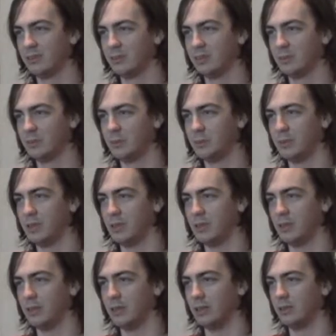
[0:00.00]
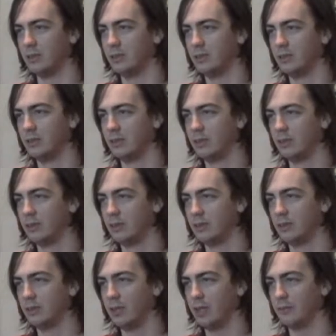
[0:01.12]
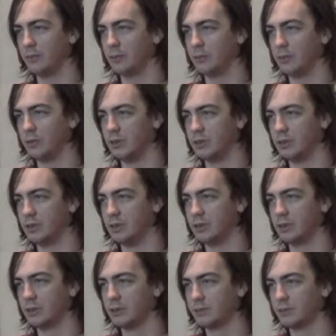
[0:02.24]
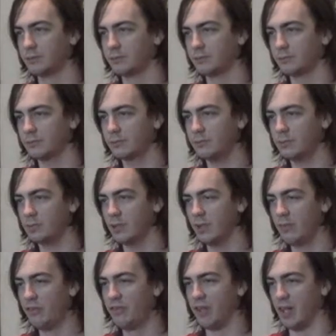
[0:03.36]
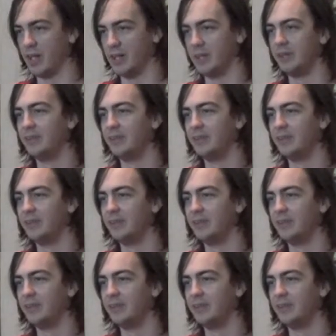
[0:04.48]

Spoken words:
Seems to be a little, graphical glitches. Thud.